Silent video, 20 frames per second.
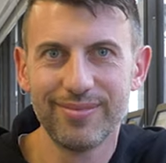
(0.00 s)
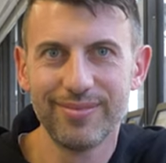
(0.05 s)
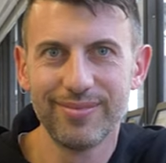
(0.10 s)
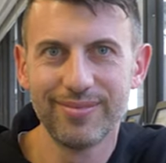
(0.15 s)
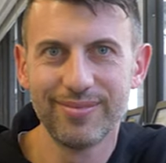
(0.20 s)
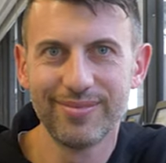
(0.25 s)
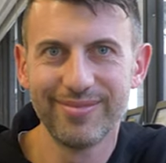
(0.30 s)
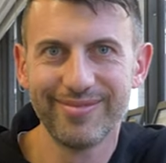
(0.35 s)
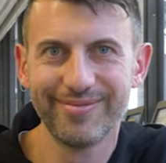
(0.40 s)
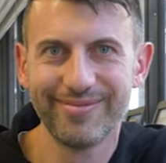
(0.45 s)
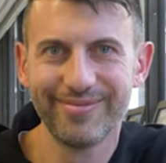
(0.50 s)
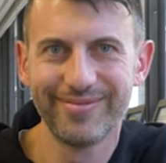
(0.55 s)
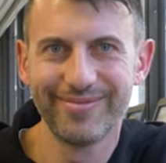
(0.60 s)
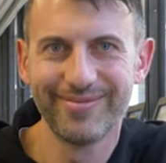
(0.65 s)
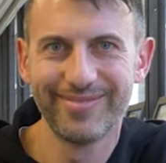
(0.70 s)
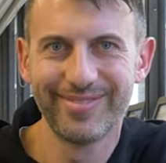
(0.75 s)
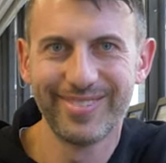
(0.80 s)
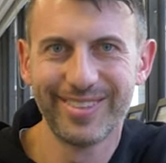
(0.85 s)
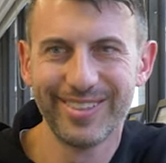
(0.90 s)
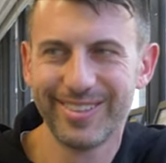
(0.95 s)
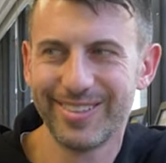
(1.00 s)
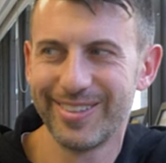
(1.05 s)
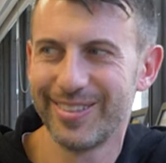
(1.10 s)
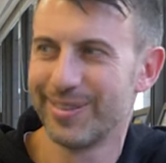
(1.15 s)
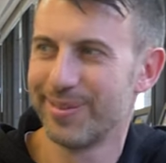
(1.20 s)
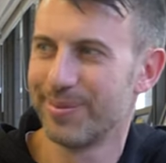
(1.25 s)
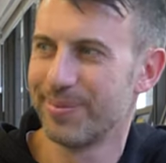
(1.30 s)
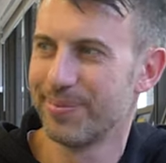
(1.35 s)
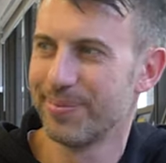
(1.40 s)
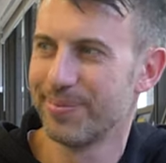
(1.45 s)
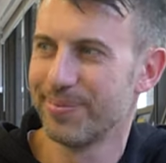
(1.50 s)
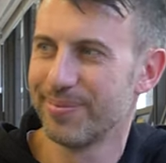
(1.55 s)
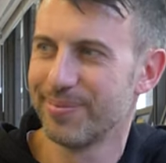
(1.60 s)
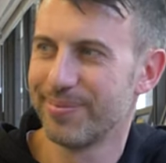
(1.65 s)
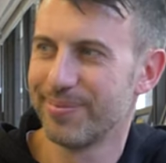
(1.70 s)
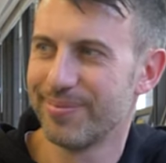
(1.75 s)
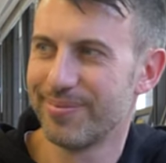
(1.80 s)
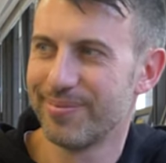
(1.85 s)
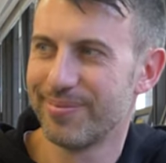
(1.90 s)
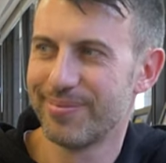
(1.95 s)

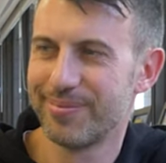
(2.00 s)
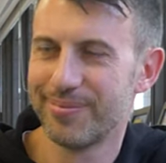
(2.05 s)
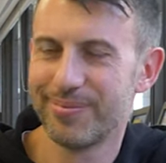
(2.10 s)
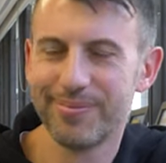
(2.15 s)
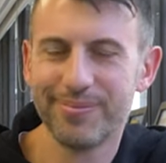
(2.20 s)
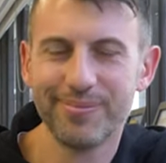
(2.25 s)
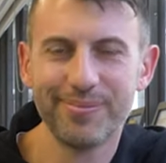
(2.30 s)
The person shown says nothing.